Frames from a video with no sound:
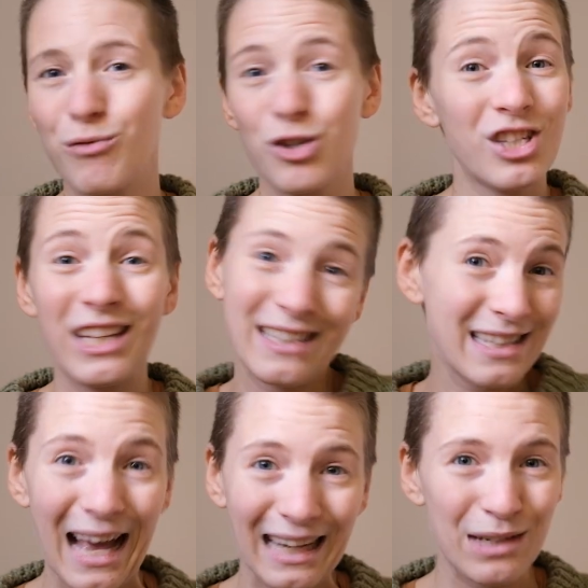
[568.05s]
which is
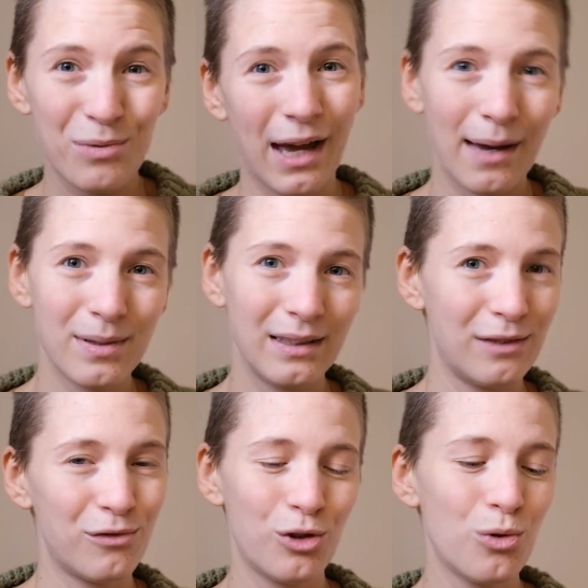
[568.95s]
exactly what I
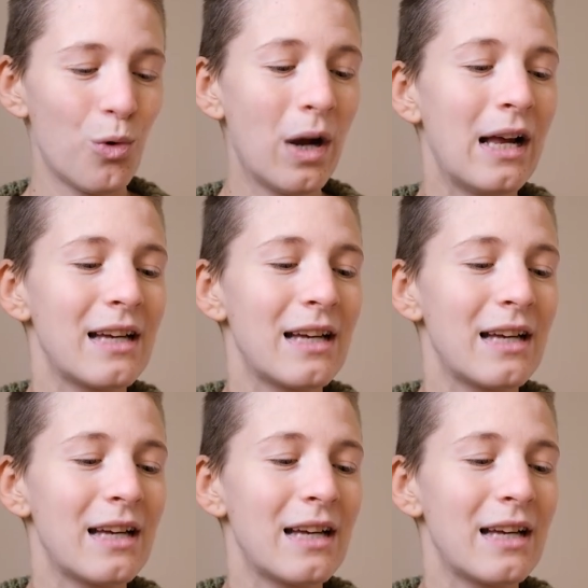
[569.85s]
believe too.